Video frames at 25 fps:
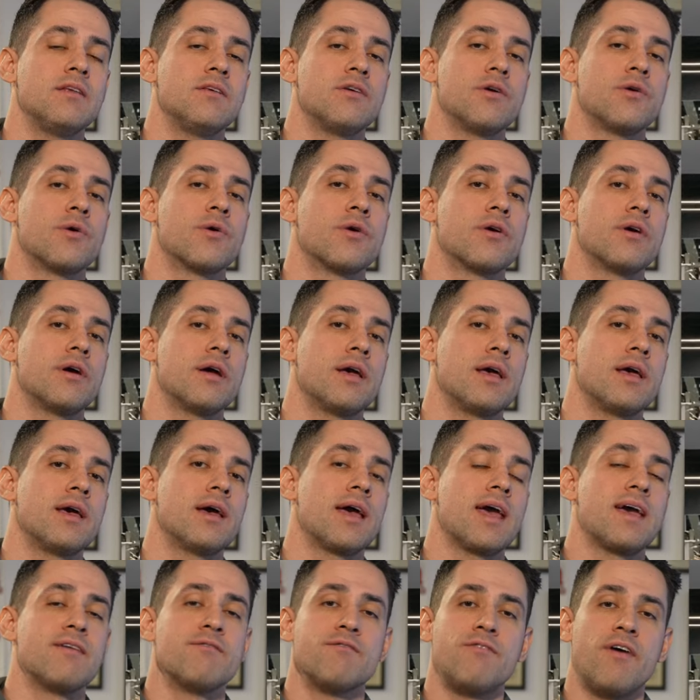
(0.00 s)
your uh,
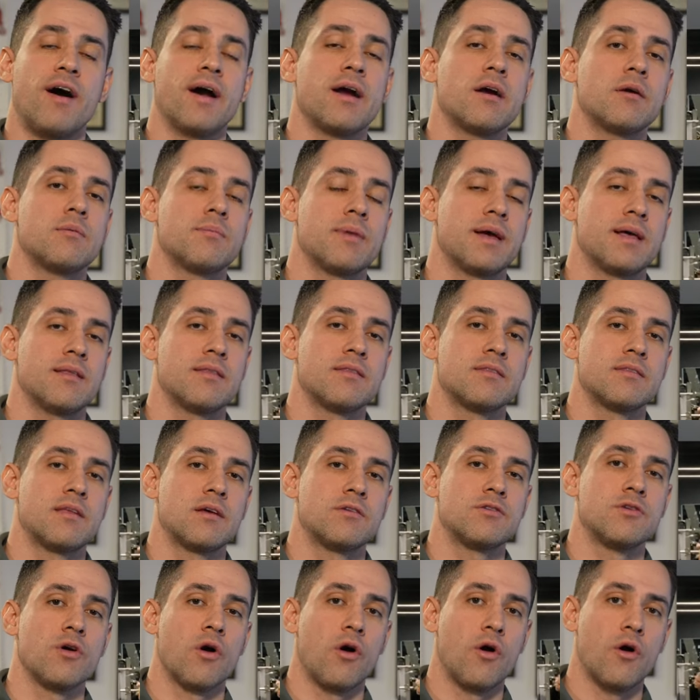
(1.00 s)
environment
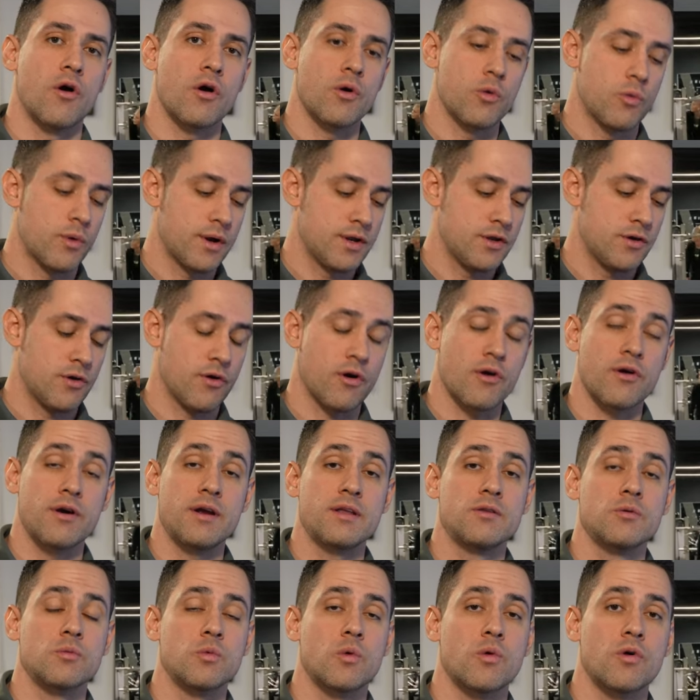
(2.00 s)
that you are when you are
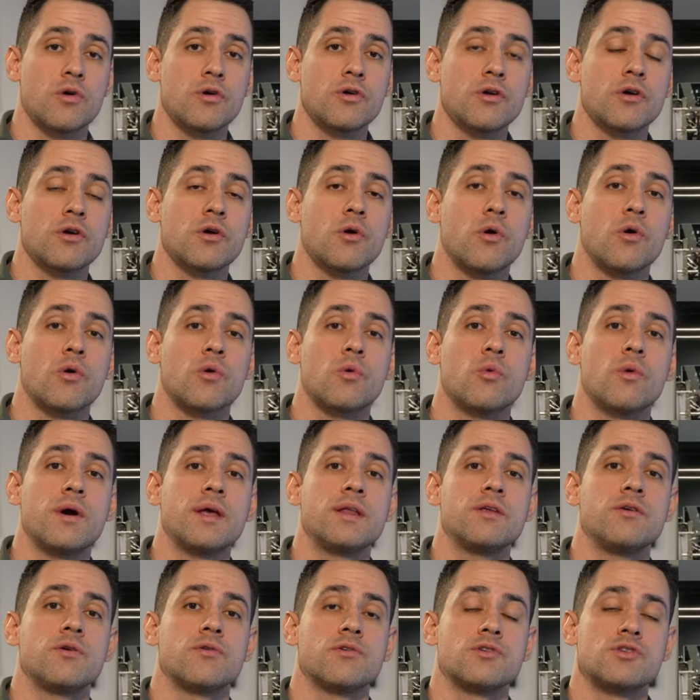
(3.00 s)
at work or
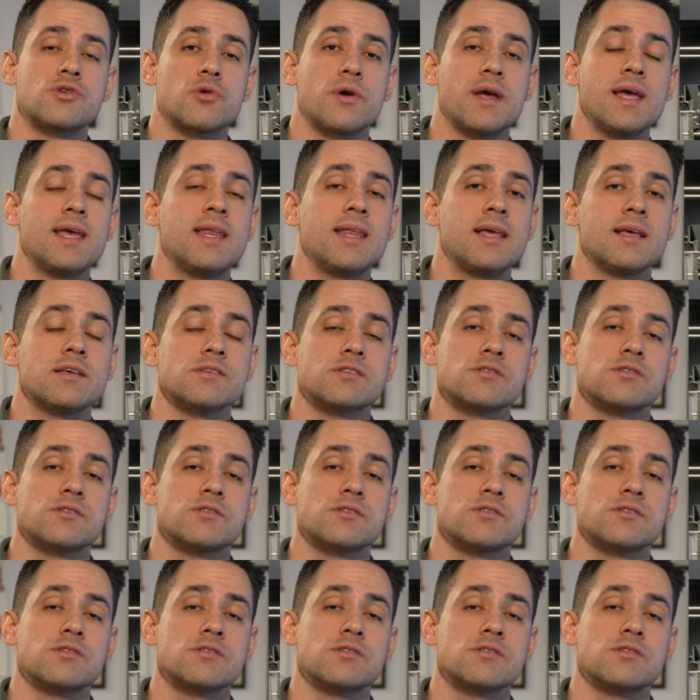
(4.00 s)
when you're training.